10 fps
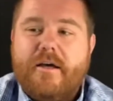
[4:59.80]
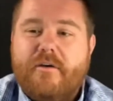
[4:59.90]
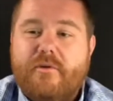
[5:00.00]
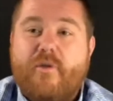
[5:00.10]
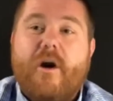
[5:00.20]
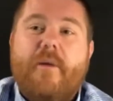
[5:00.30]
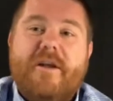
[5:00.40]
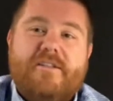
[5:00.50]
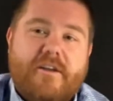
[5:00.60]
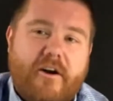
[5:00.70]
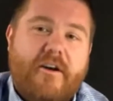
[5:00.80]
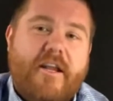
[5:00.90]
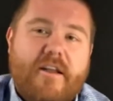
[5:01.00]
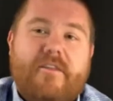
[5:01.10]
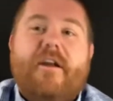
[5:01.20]
requirements that aren't
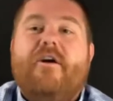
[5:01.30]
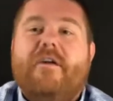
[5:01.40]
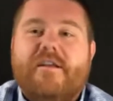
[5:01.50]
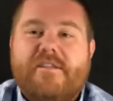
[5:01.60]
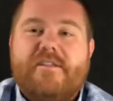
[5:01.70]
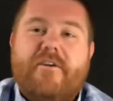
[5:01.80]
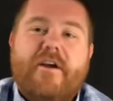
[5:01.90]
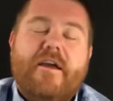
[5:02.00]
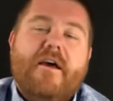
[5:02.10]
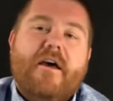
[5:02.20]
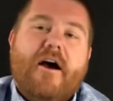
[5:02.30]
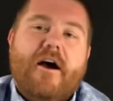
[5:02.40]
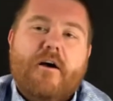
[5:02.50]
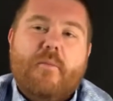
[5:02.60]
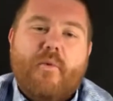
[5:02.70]
needed, that aren't necessary.
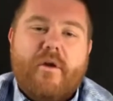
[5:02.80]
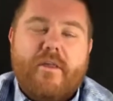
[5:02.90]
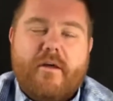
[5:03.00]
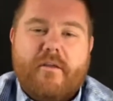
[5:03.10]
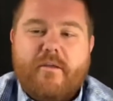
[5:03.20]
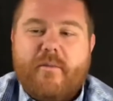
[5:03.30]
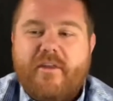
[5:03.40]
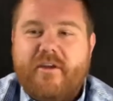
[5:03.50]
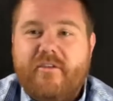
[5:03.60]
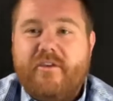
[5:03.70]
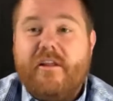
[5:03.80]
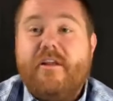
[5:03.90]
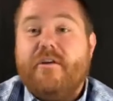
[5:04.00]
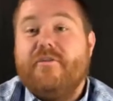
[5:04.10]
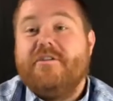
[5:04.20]
One of the big things that
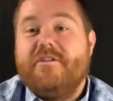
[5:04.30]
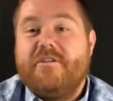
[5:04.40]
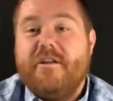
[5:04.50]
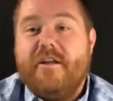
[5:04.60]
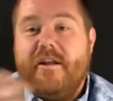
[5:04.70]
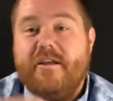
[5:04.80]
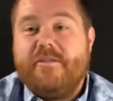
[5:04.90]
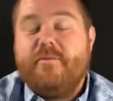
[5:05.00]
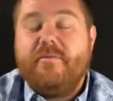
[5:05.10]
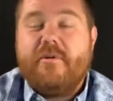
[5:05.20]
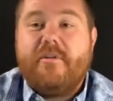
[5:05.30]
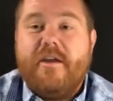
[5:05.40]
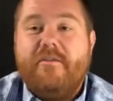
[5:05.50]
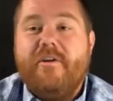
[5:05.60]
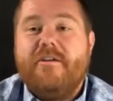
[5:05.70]
Christensen in his book, The
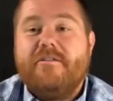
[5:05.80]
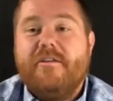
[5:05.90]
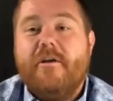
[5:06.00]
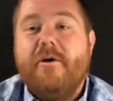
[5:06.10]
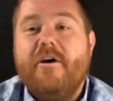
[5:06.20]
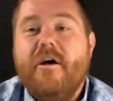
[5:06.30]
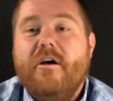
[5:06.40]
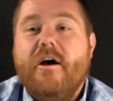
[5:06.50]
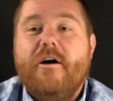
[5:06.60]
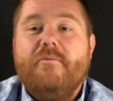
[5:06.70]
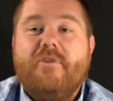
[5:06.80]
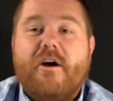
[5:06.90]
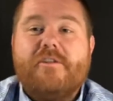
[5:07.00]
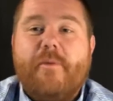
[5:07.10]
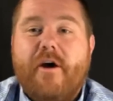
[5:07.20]
Innovator's Dilemma,
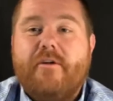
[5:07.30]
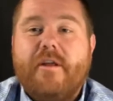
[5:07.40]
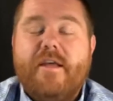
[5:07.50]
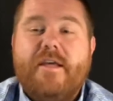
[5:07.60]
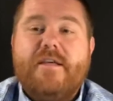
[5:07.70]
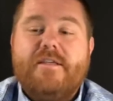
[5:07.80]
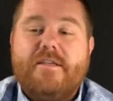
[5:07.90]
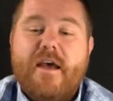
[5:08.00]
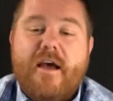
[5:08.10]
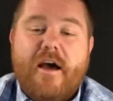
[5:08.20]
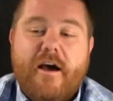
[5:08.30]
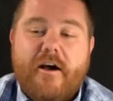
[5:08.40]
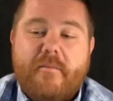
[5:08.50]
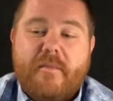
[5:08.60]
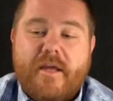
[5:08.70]
talks about is
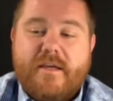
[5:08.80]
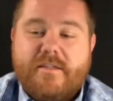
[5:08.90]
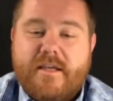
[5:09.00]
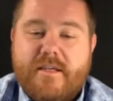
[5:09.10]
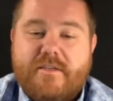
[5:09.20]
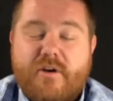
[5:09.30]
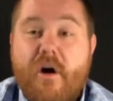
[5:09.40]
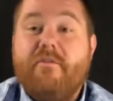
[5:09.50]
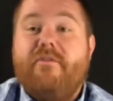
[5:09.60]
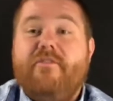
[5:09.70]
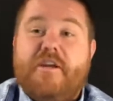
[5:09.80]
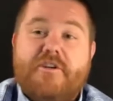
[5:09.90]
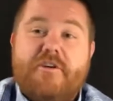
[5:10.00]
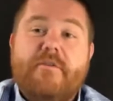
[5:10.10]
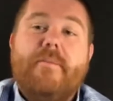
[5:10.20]
over
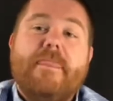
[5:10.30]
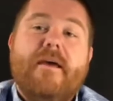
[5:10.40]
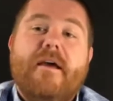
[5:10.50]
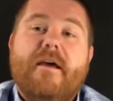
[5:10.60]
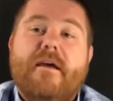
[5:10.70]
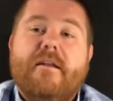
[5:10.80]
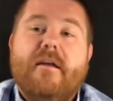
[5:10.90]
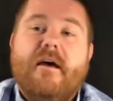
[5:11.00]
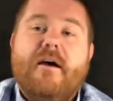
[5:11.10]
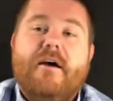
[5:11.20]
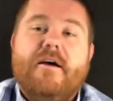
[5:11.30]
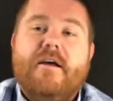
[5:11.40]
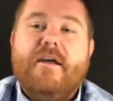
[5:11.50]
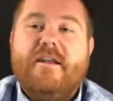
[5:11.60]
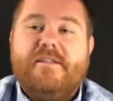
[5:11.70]
feature in
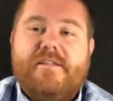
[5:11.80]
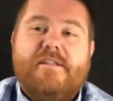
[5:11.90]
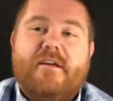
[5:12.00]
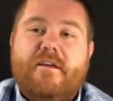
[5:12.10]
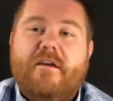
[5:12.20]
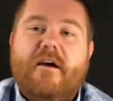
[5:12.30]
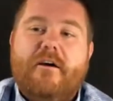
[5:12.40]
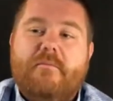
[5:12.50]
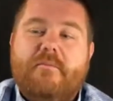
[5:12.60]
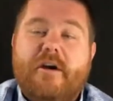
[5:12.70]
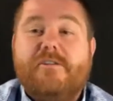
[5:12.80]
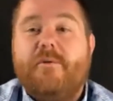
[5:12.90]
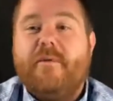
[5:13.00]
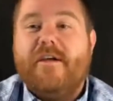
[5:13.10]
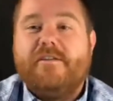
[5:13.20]
existing
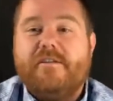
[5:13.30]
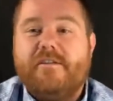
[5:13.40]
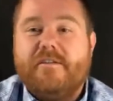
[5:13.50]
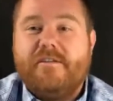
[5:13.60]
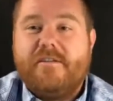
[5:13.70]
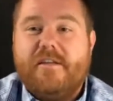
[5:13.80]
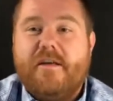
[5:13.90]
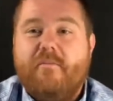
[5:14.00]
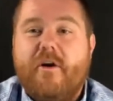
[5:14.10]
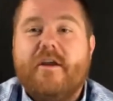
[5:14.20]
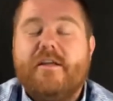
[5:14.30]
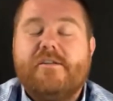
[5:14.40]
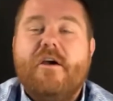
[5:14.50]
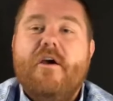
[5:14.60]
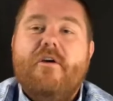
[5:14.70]
customer bases, existing markets,
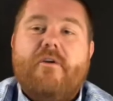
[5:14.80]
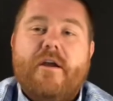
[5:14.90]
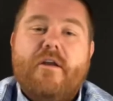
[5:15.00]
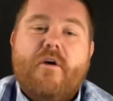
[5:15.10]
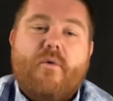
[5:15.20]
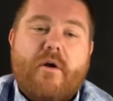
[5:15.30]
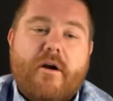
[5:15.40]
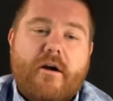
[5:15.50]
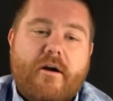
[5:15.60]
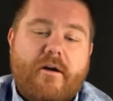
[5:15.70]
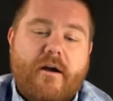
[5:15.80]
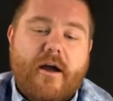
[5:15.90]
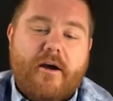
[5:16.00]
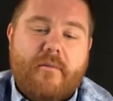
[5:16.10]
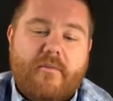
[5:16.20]
right? Where
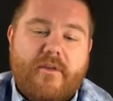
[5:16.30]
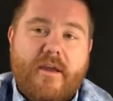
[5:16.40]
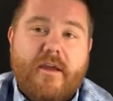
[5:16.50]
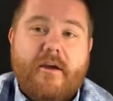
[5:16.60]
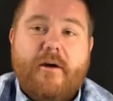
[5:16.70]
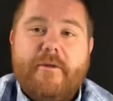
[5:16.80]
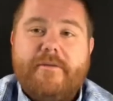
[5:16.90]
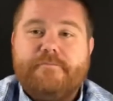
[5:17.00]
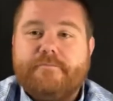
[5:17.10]
the incumbent